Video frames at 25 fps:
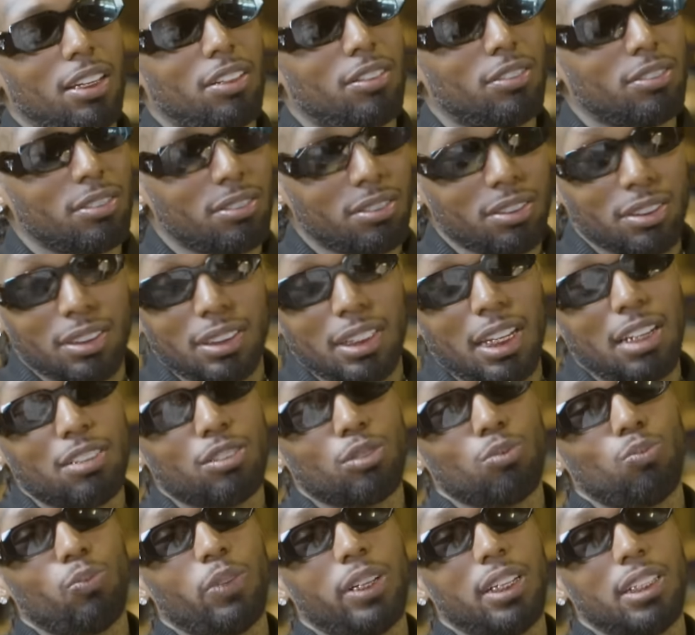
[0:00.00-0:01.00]
yo, it's
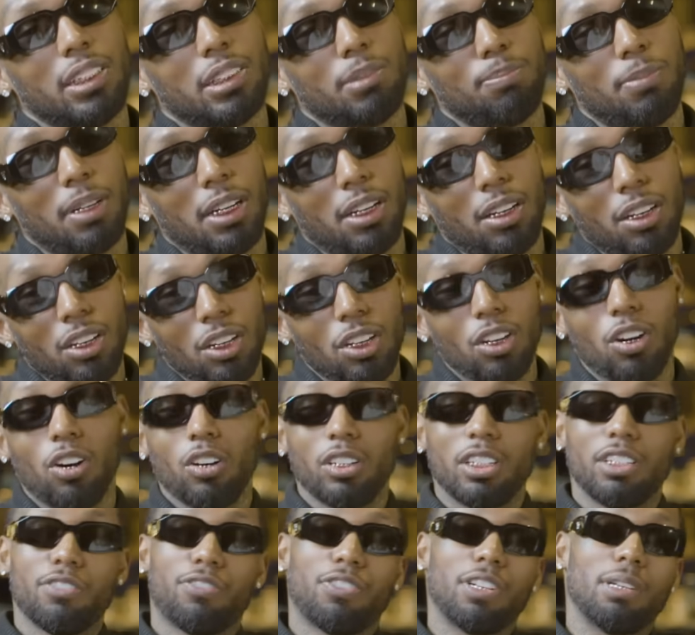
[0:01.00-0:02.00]
1,000 willies, but
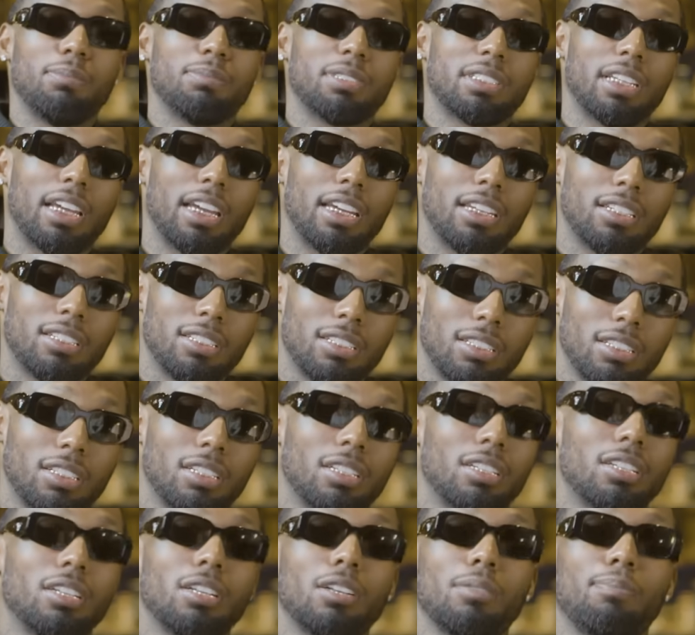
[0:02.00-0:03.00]
on the flip side,
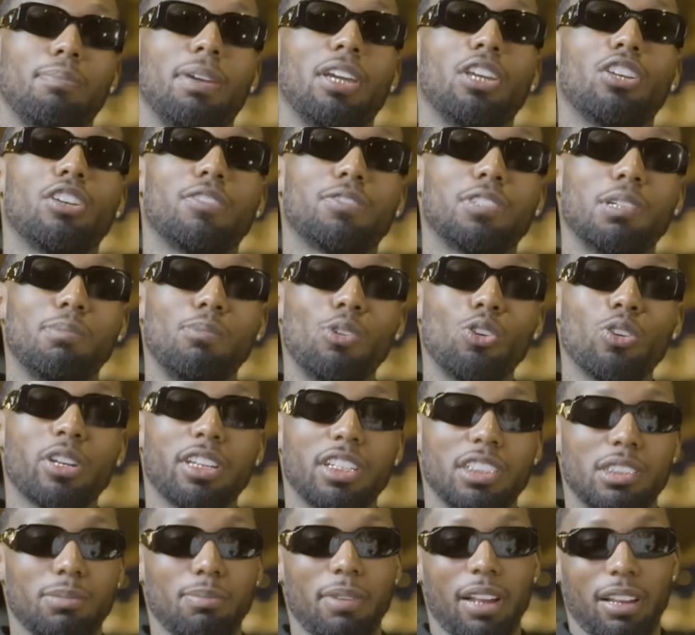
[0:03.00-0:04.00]
paid off the
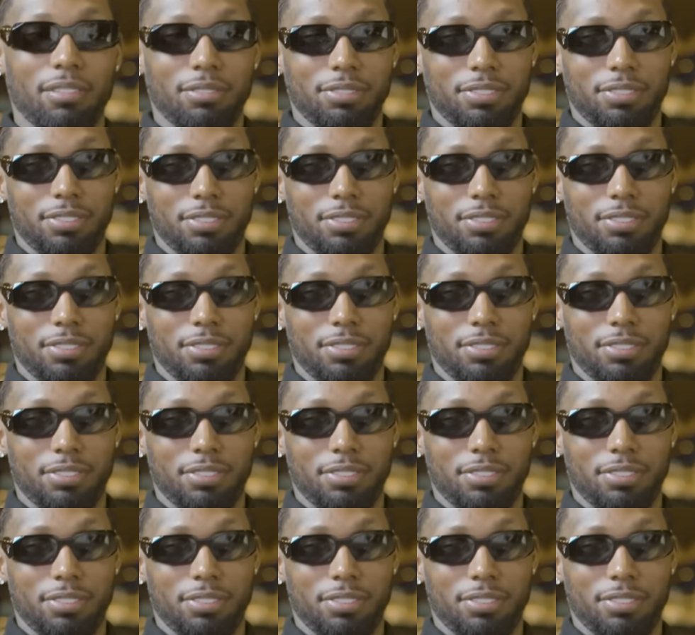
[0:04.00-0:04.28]
mortgage, bruv.